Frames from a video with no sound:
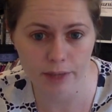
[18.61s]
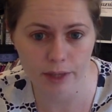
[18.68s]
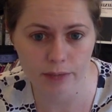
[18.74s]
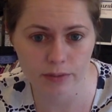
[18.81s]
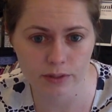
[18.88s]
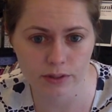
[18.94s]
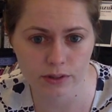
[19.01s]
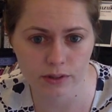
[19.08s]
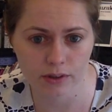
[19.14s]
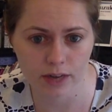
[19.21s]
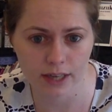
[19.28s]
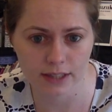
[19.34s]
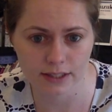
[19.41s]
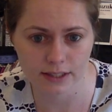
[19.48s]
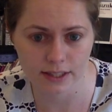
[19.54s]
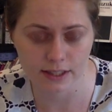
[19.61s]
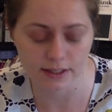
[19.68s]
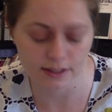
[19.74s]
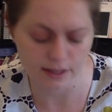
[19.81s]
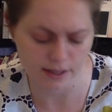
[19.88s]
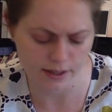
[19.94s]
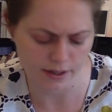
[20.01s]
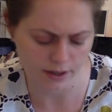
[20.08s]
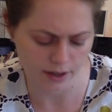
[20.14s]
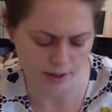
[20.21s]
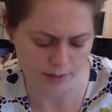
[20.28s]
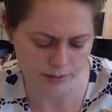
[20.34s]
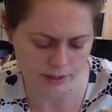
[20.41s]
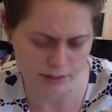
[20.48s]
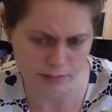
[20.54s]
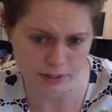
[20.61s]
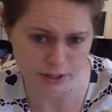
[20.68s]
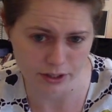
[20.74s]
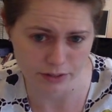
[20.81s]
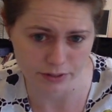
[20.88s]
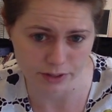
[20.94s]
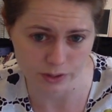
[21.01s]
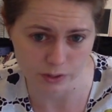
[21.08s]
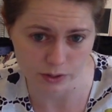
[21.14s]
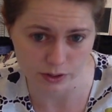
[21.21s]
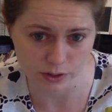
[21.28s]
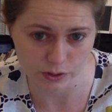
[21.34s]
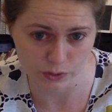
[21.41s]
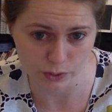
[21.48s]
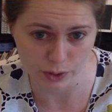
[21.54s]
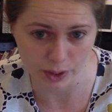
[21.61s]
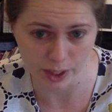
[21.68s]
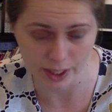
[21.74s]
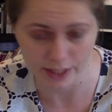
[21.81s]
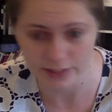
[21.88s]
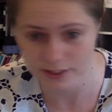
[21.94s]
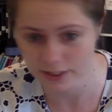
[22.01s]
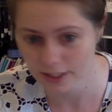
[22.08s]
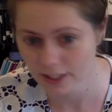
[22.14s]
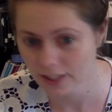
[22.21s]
but I'm so glad that they can be good resources for you guys.